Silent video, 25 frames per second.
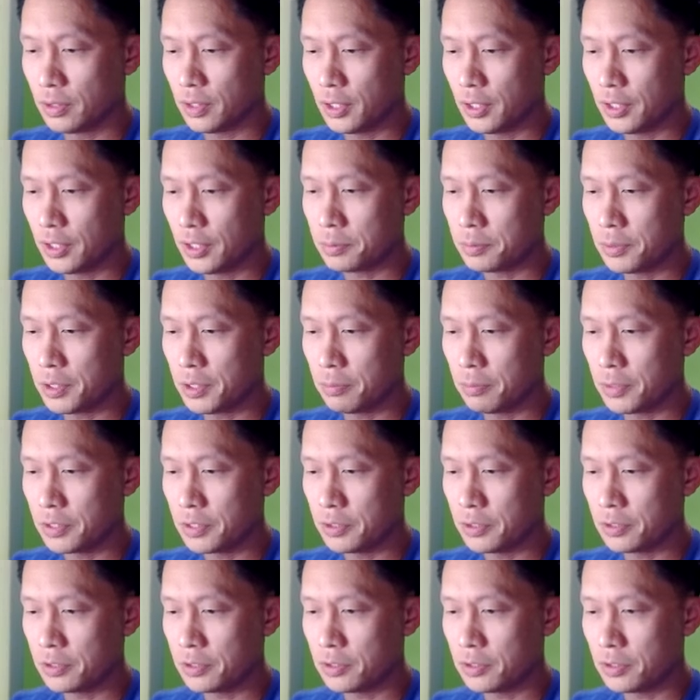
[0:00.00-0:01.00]
SD
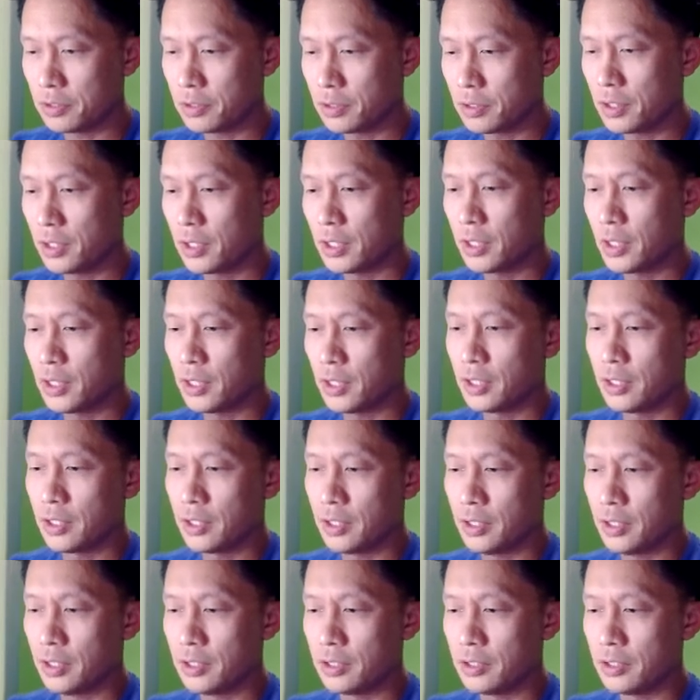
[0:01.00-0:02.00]
message
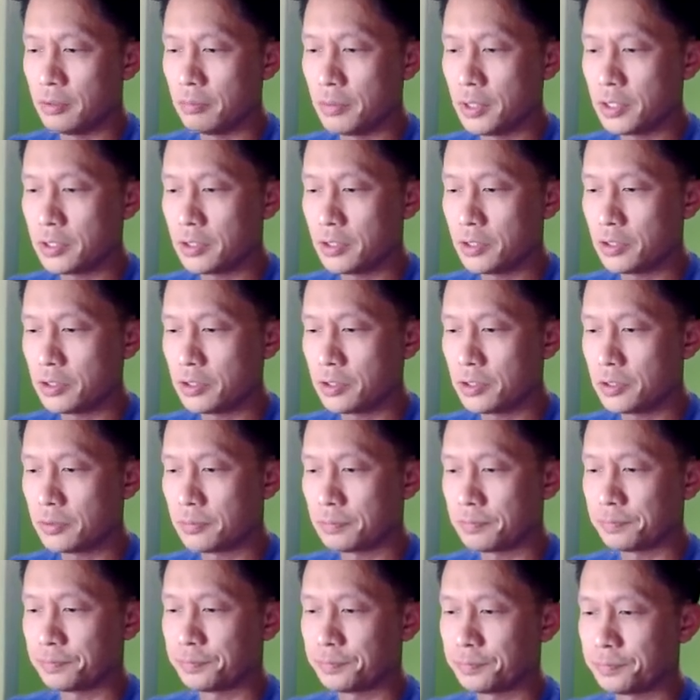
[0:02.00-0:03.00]
in messages.
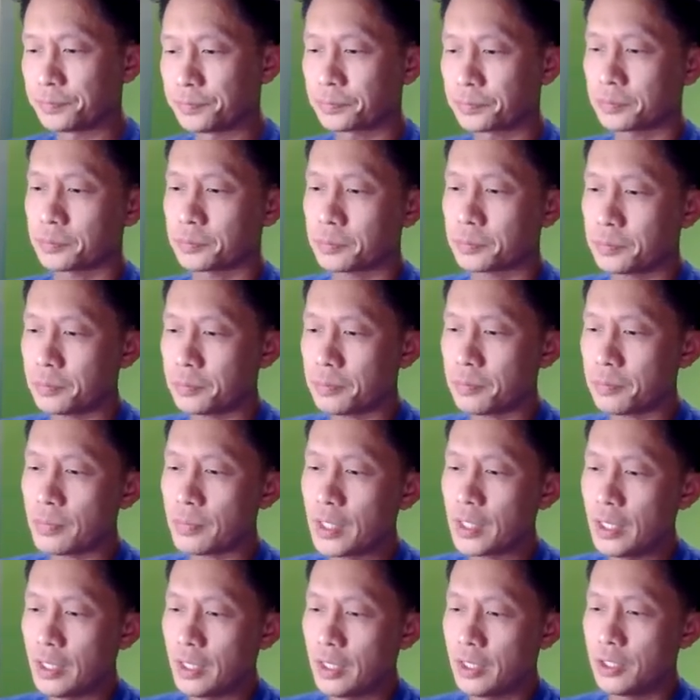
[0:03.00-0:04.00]

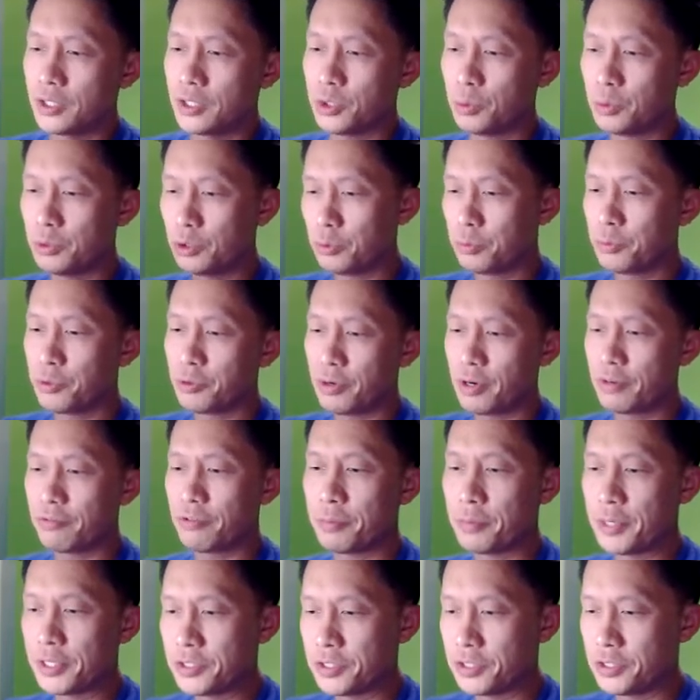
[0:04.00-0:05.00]
We'll loop through every
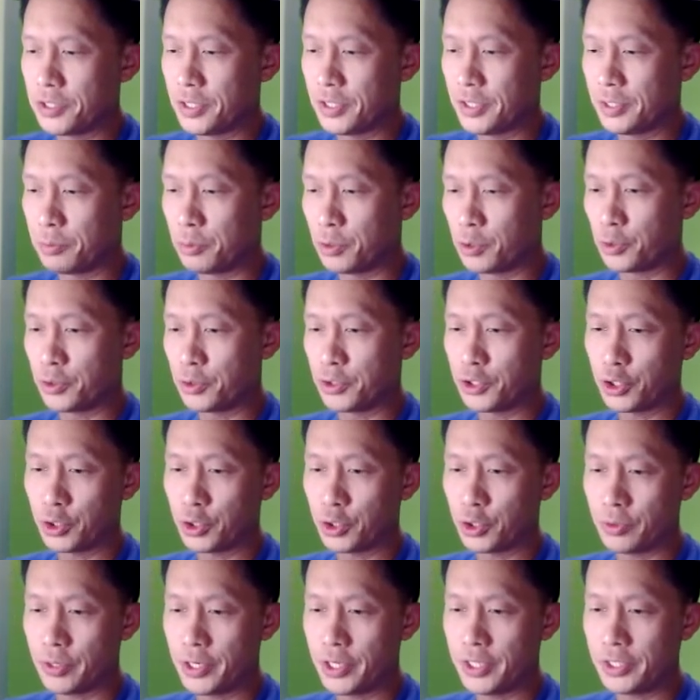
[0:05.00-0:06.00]
message, and then we're going to
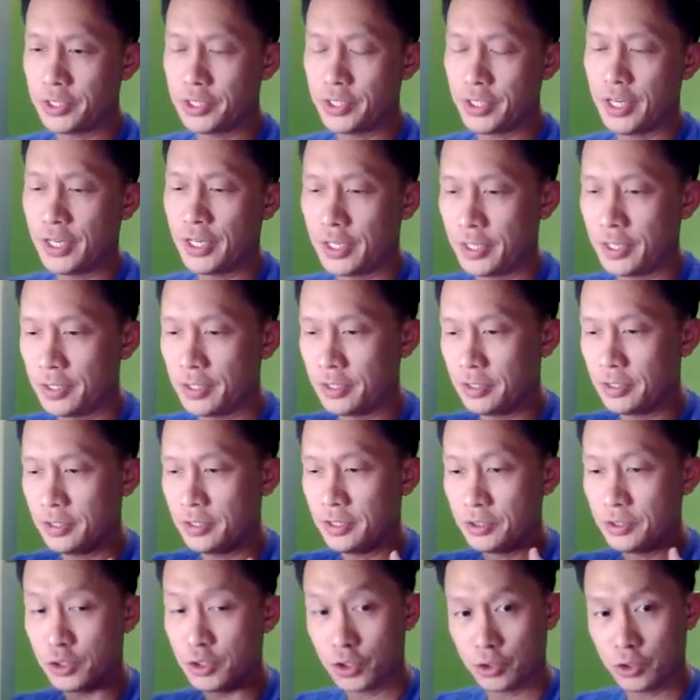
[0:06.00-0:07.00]
create and
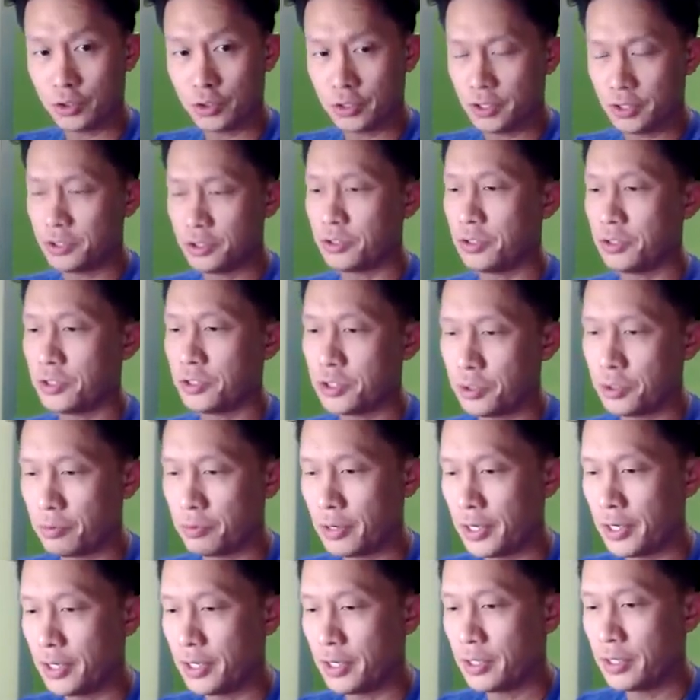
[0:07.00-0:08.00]
insert into this
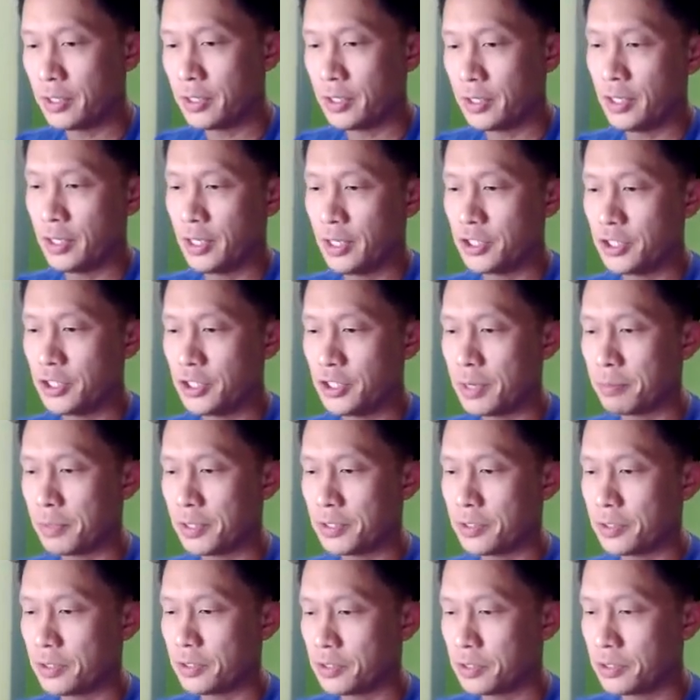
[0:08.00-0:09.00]
array a chat
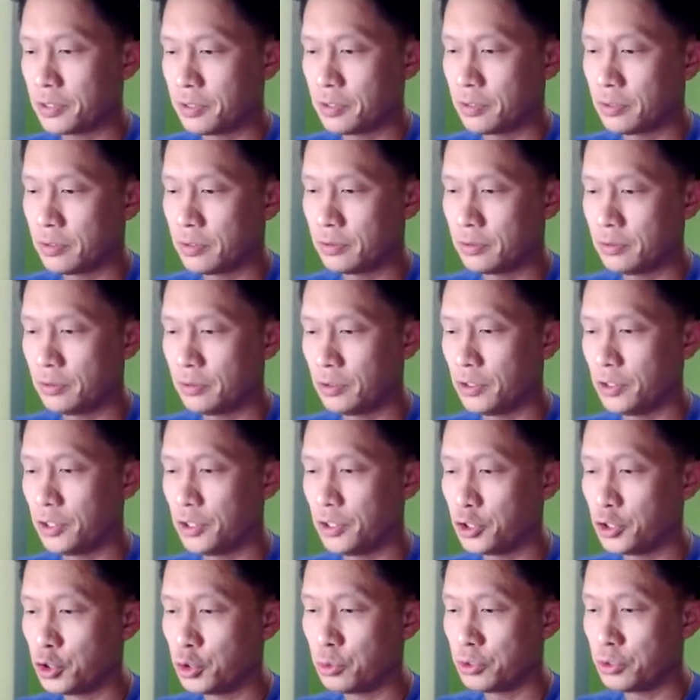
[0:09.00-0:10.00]
message, or a
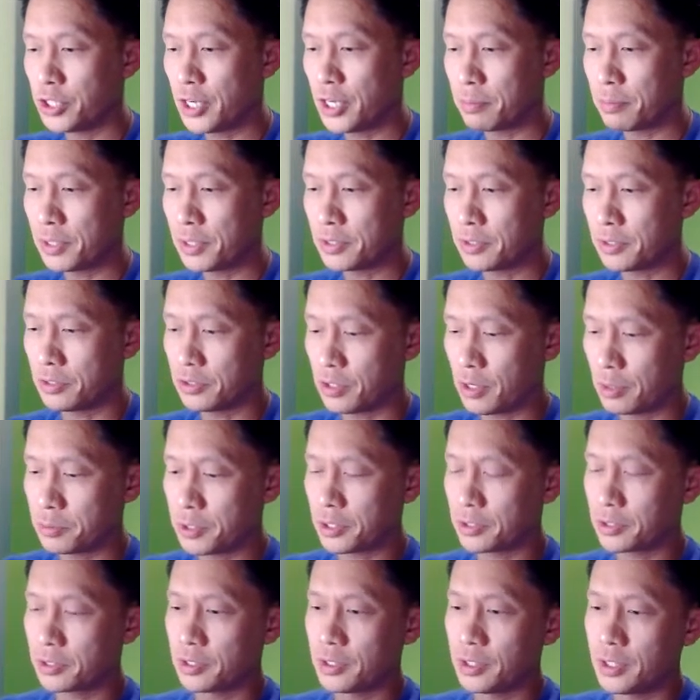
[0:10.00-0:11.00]
new chat message object.